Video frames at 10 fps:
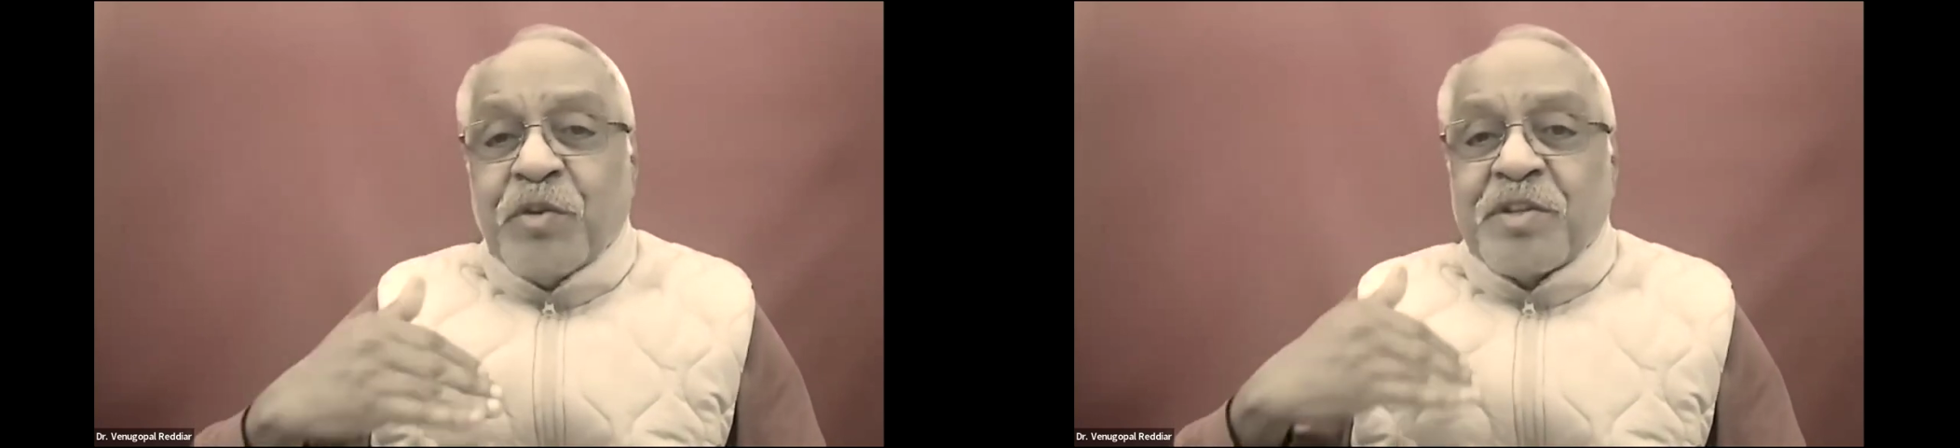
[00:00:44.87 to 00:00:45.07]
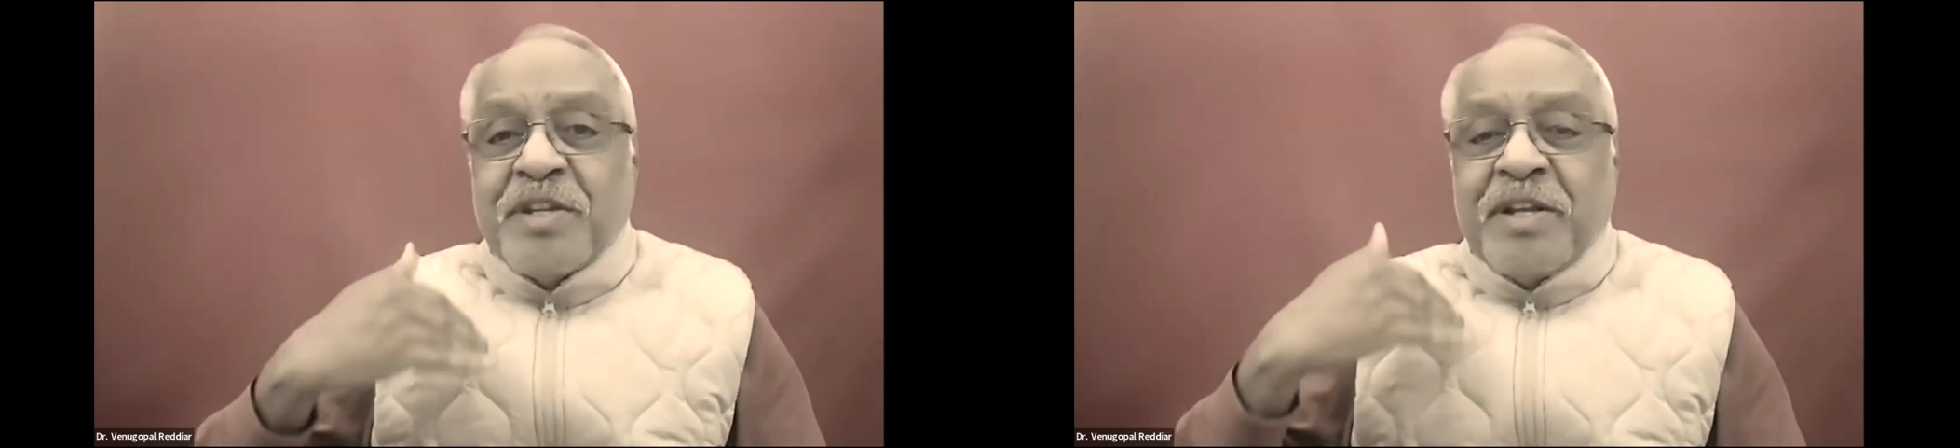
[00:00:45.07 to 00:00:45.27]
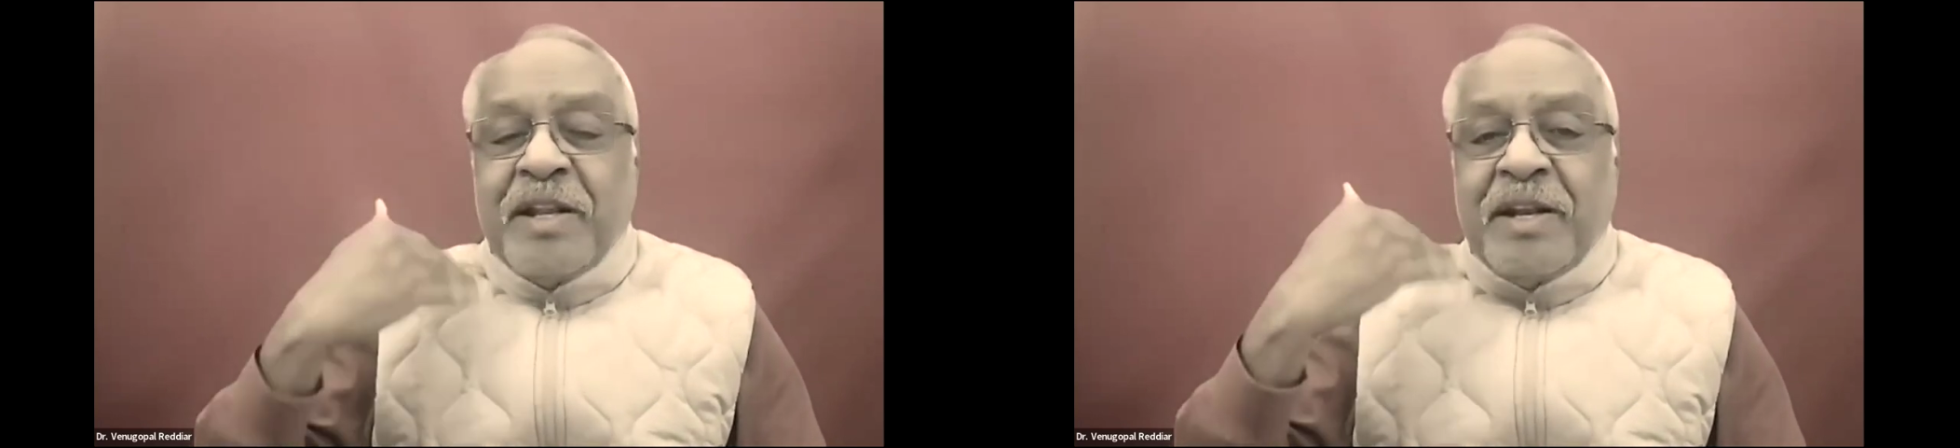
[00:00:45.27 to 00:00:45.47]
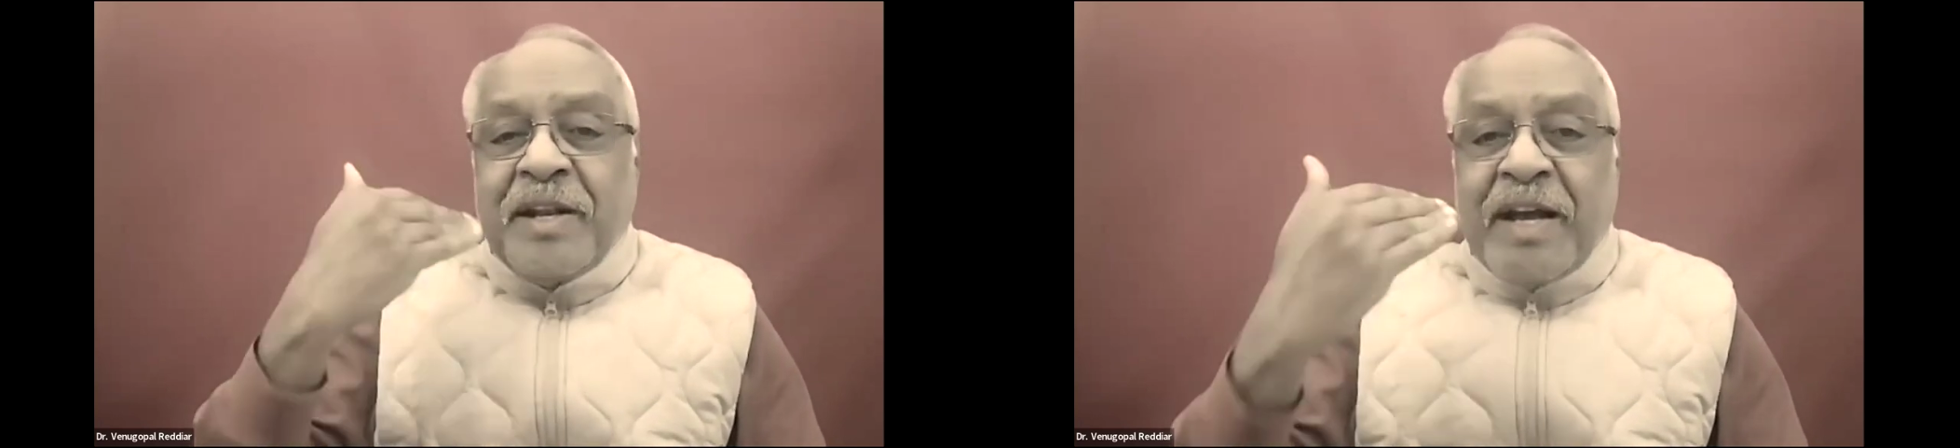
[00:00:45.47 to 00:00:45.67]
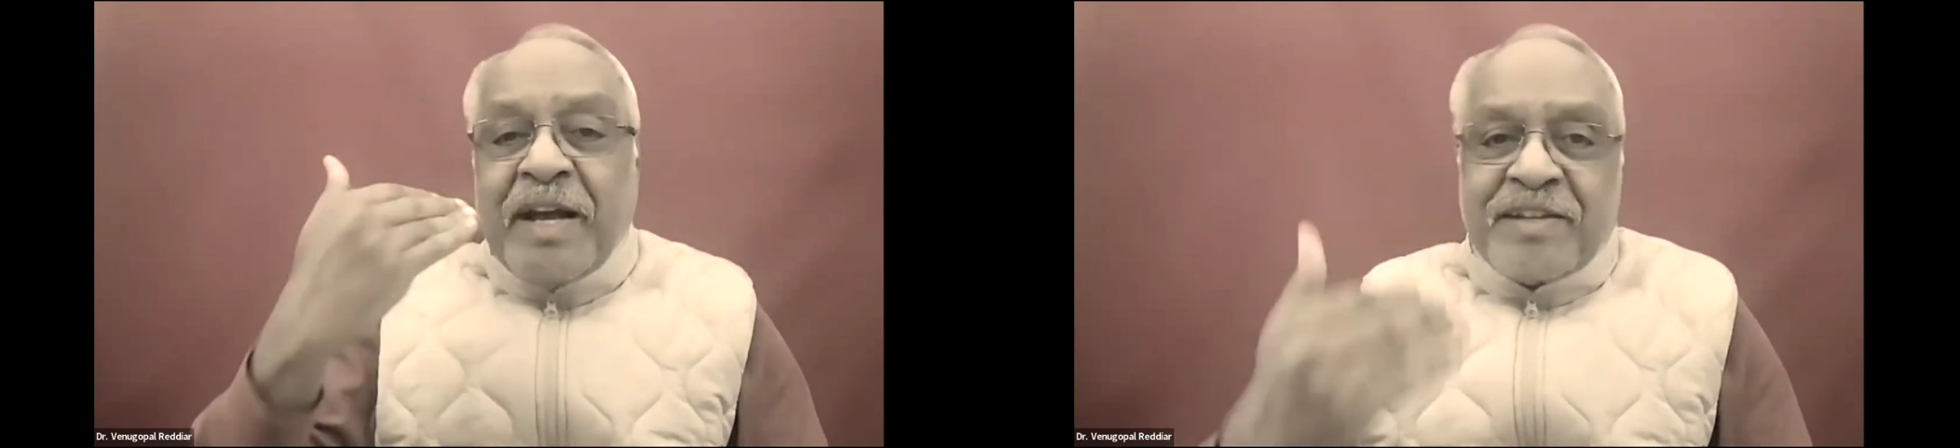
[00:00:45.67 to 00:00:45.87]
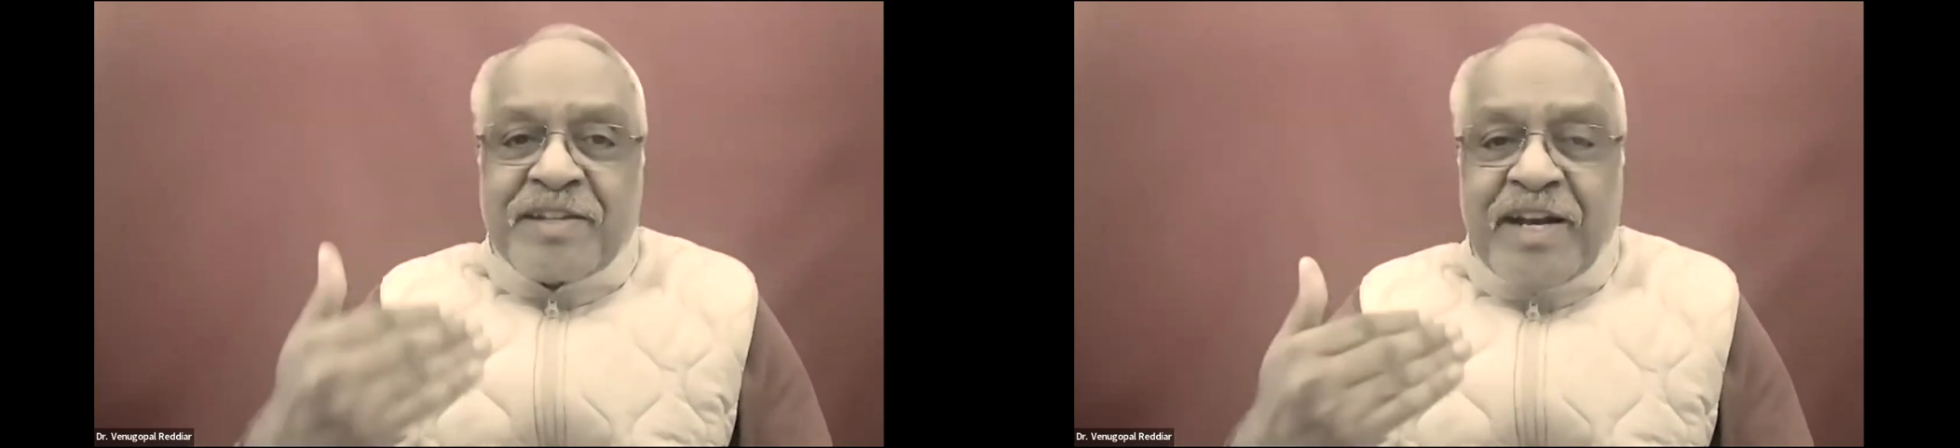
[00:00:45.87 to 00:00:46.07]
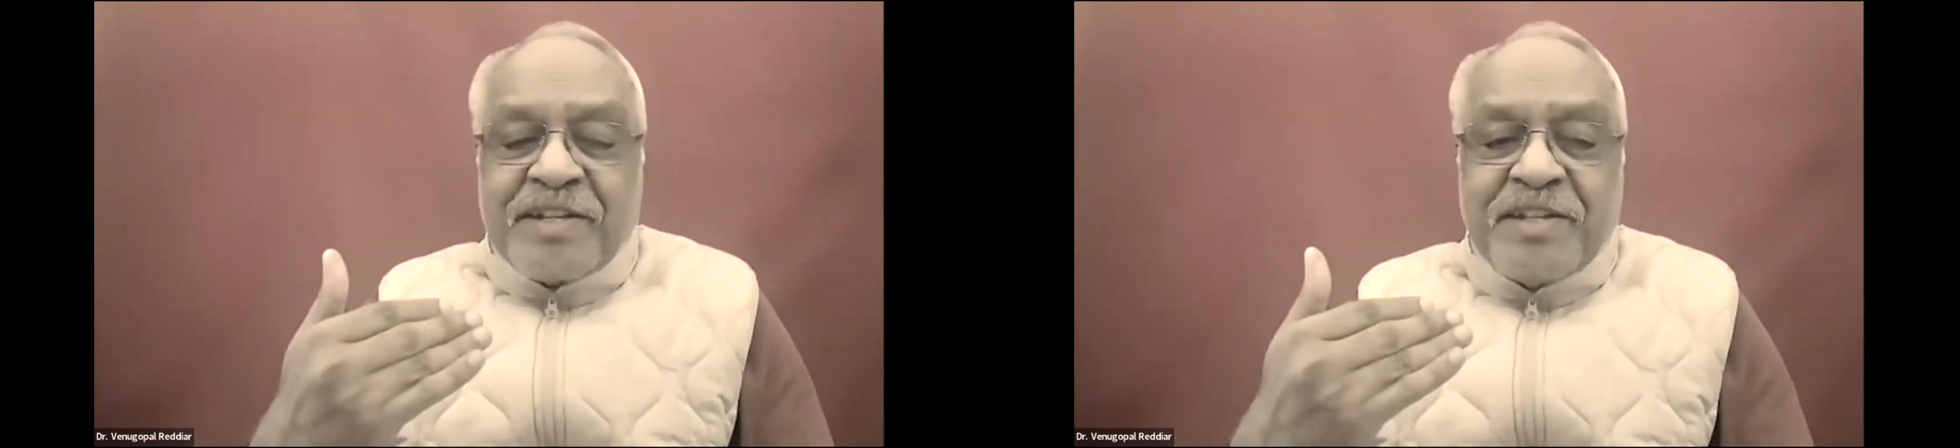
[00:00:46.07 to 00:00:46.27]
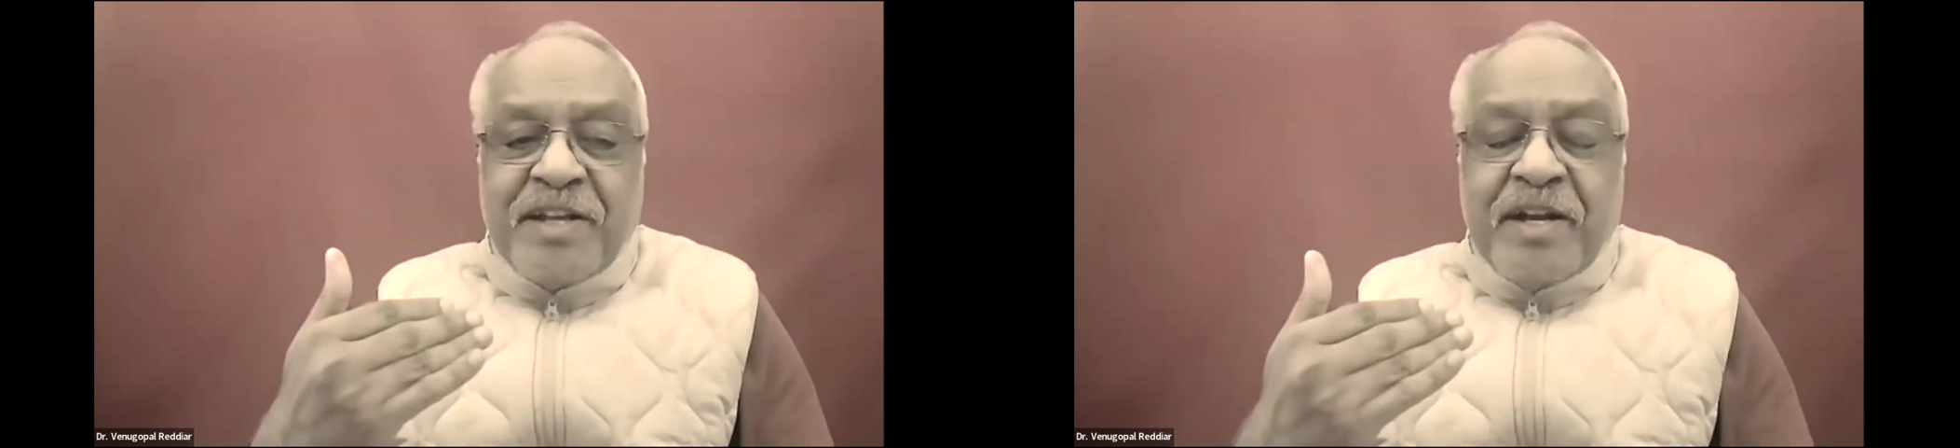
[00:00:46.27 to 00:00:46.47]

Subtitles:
those 9 slides.